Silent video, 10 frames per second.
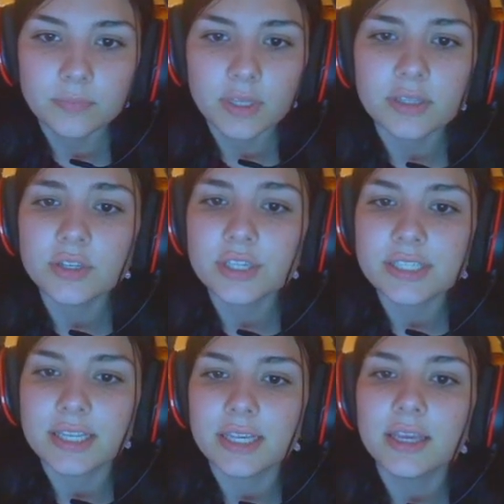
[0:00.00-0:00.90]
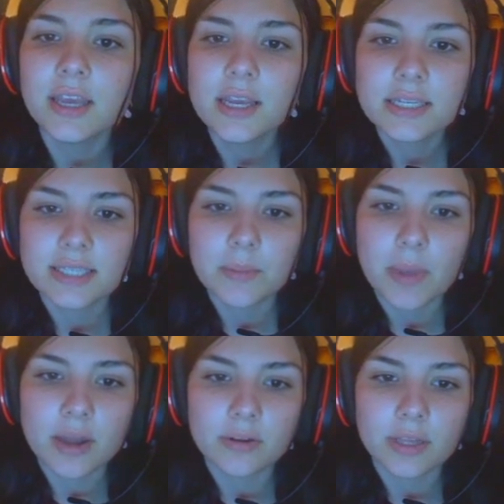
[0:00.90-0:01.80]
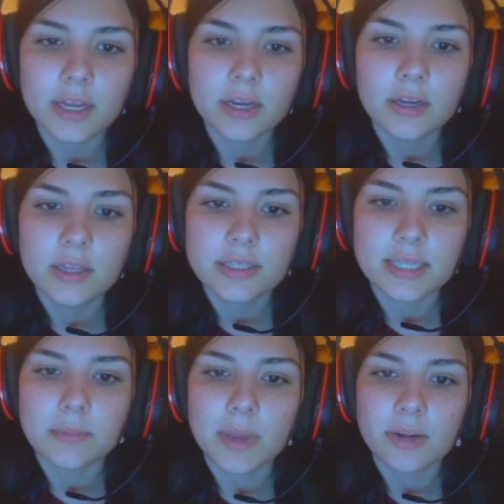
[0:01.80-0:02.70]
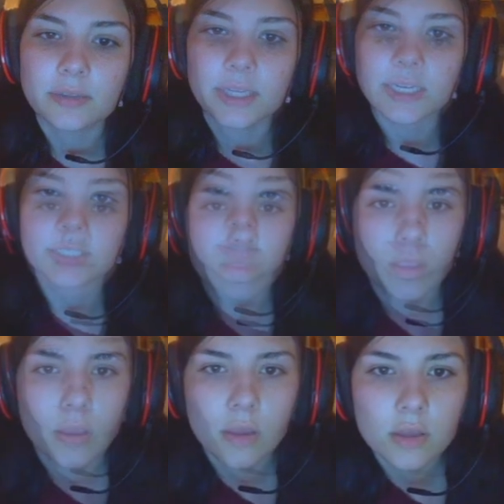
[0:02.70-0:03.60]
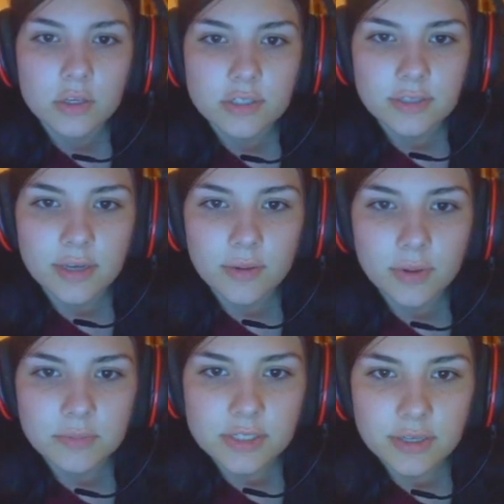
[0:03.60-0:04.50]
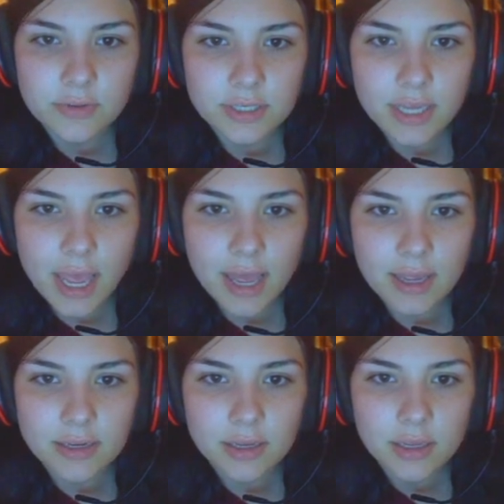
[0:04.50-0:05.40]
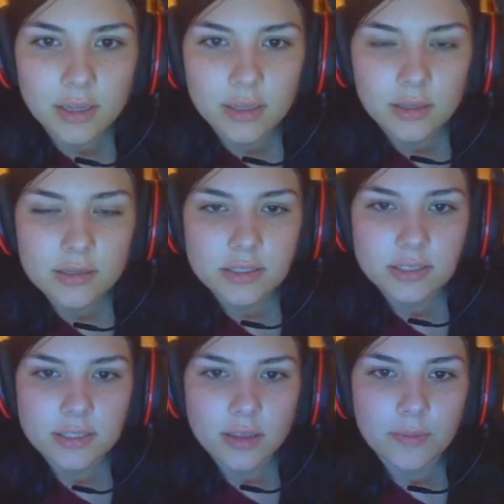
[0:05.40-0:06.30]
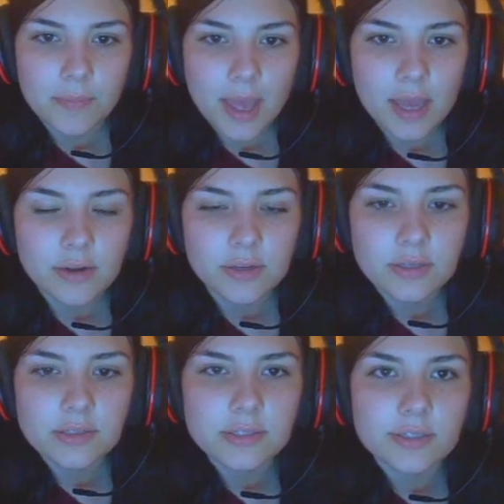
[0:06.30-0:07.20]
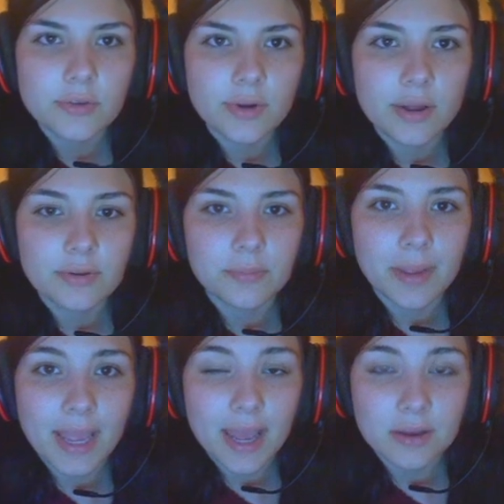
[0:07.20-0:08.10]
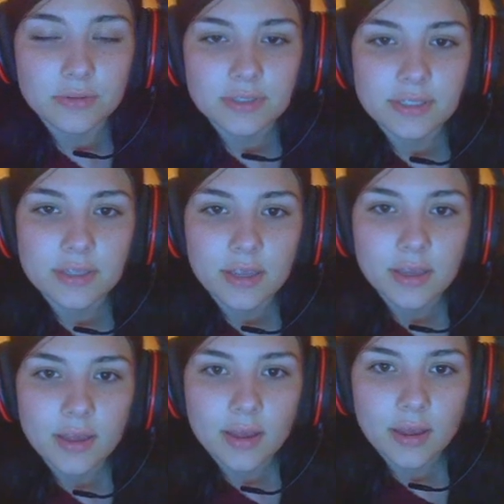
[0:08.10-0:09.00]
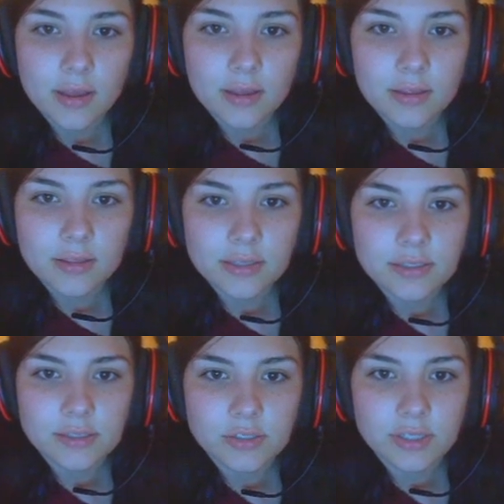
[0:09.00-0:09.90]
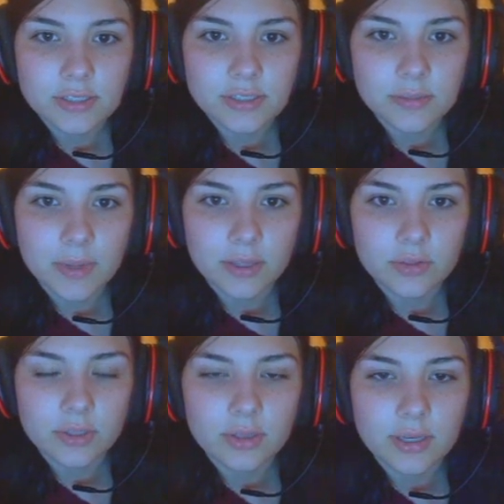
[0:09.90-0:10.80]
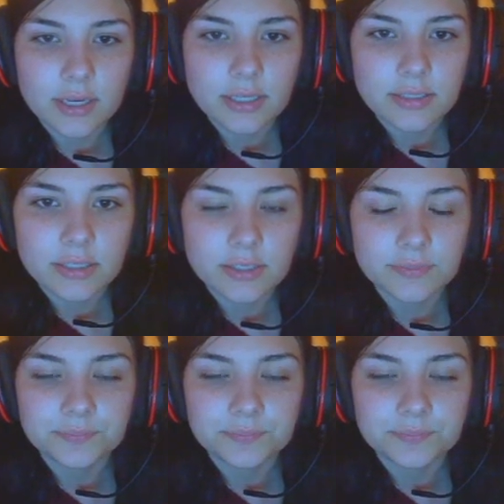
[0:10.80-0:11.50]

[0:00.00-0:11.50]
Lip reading: Then you can see same pattern there, same pattern there. So now I'm just going to add some patterns around my house. This is just to make it look a lot nicer.